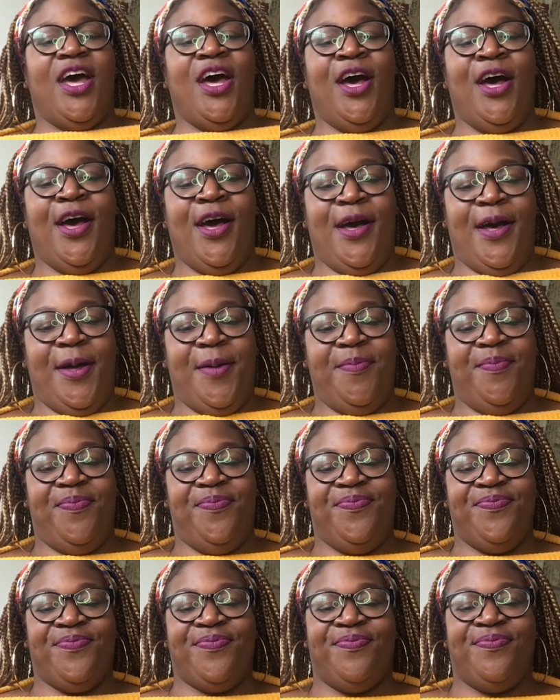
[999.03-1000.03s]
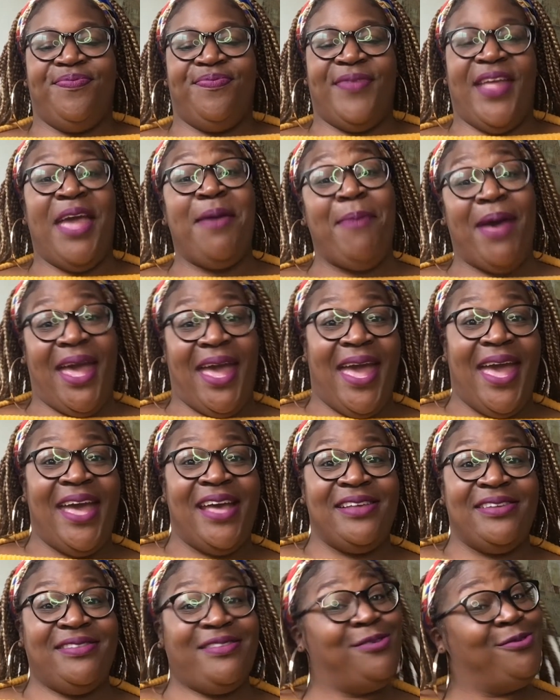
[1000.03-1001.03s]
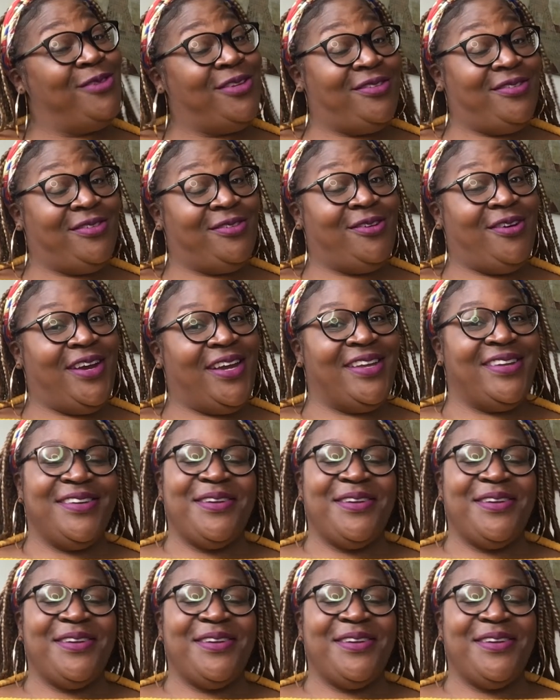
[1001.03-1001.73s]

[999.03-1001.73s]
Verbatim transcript: Um, and my ass, which is great.